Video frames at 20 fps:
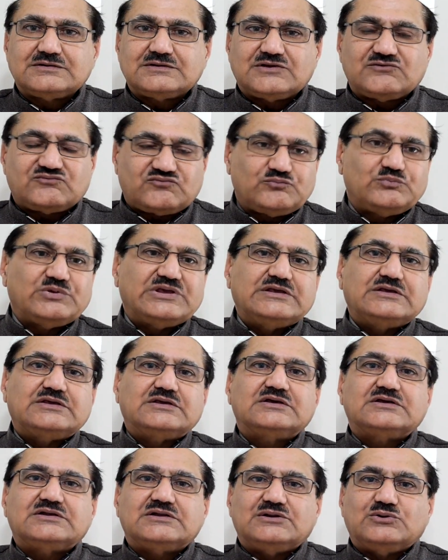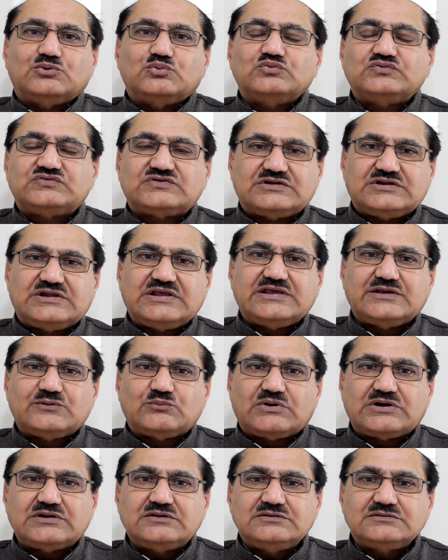If we lose a dear
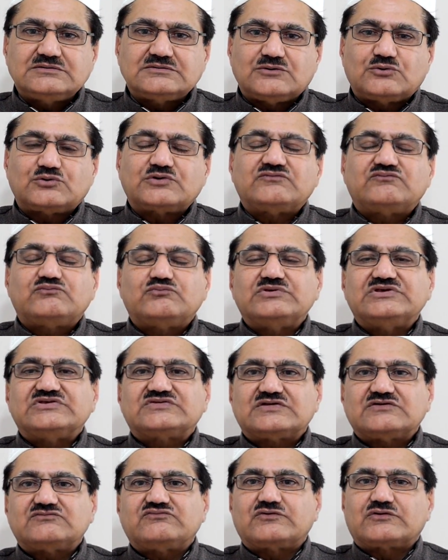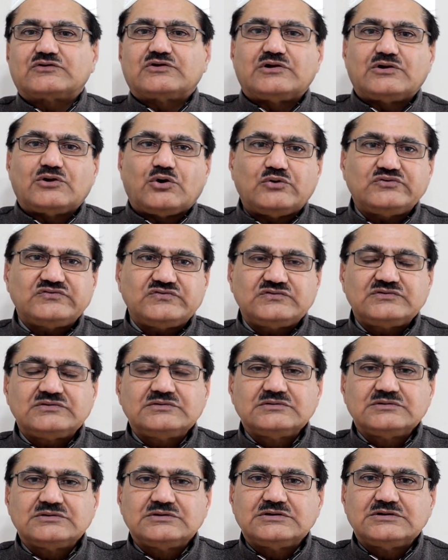one or if we suffer a loss,
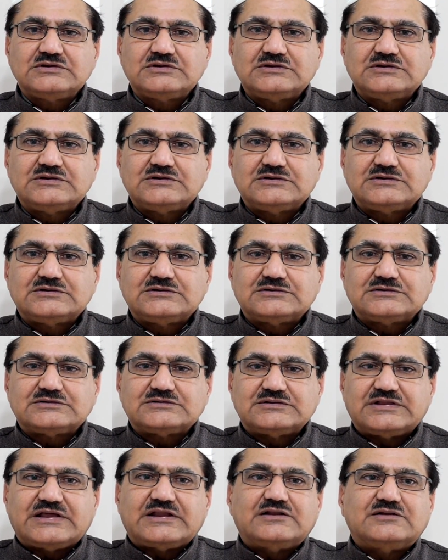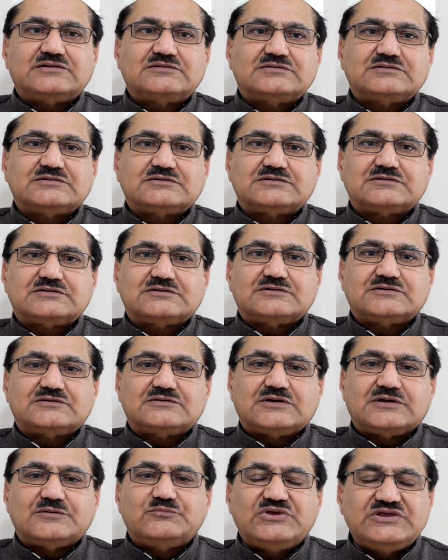then
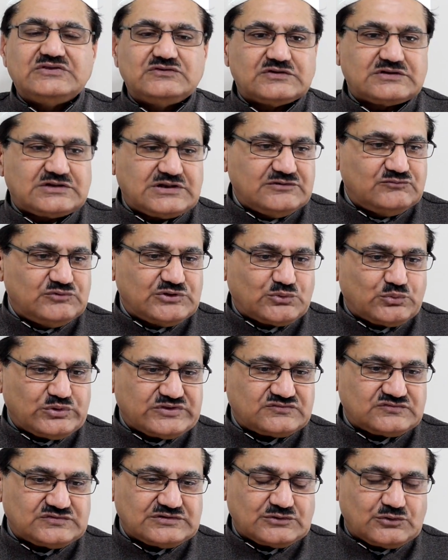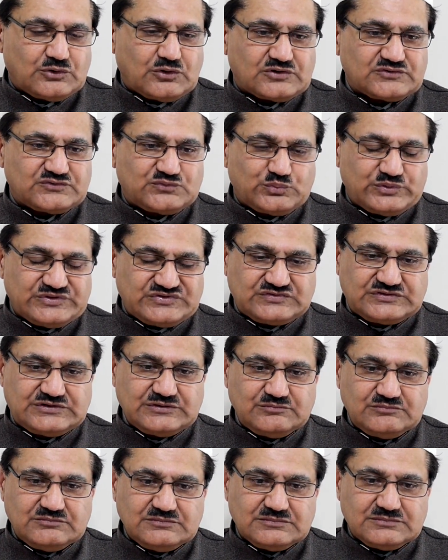immediately we question God's
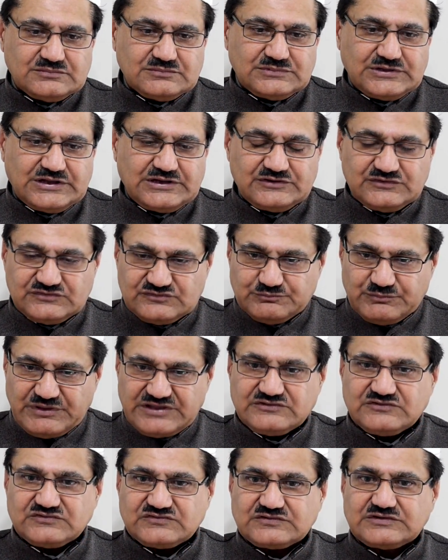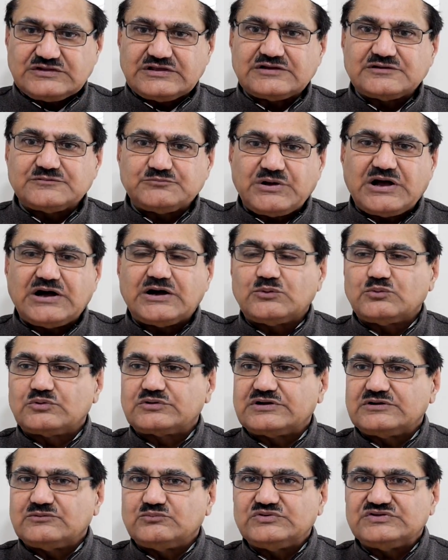wisdom and His majesty and power,
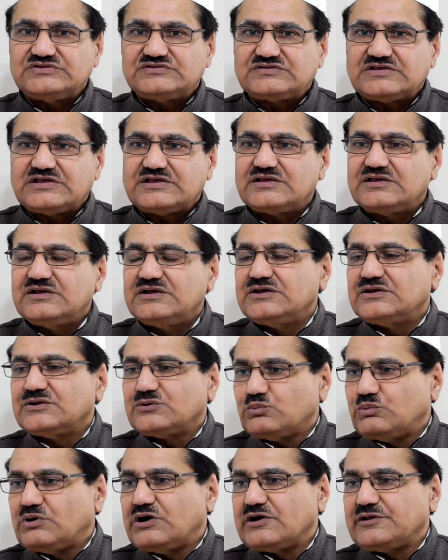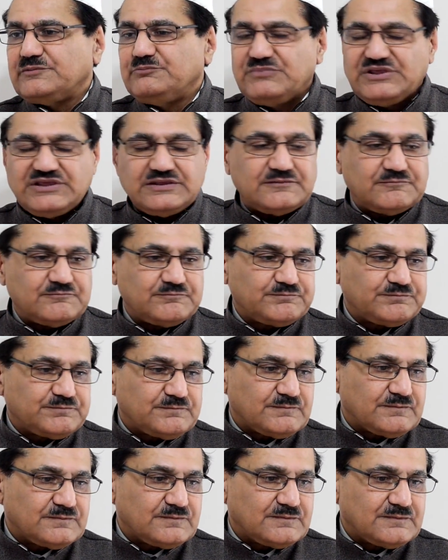and we say, why me?
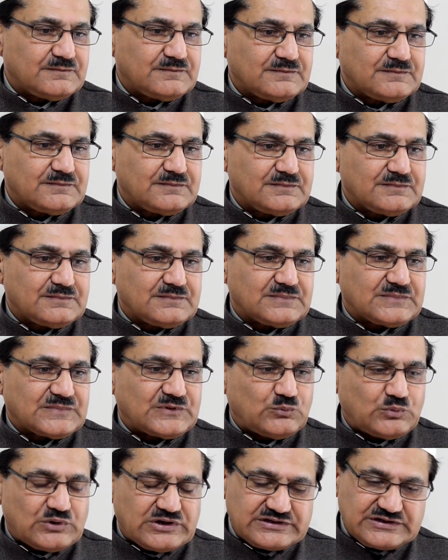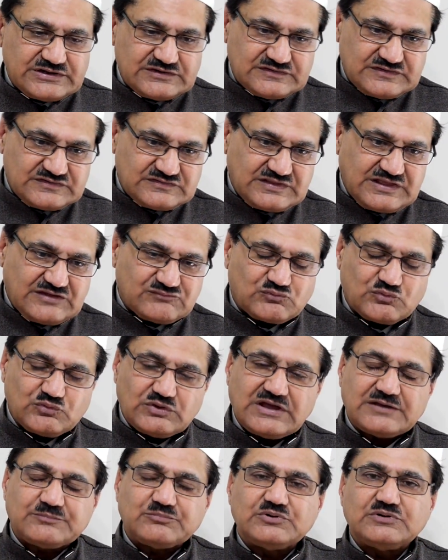Why did this have to
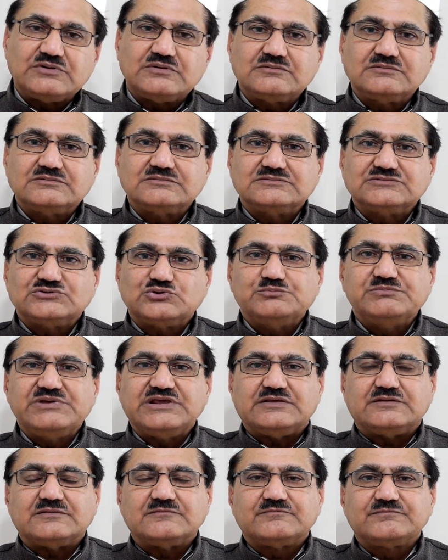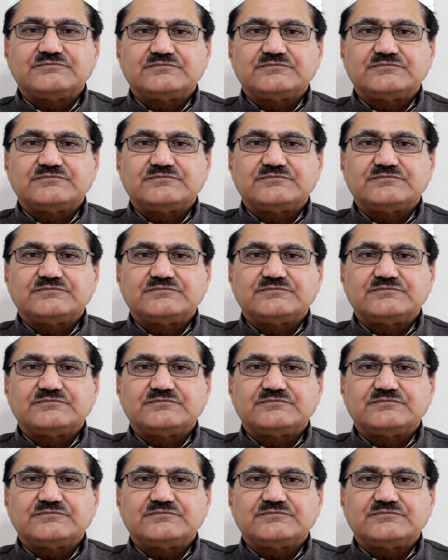happen to me?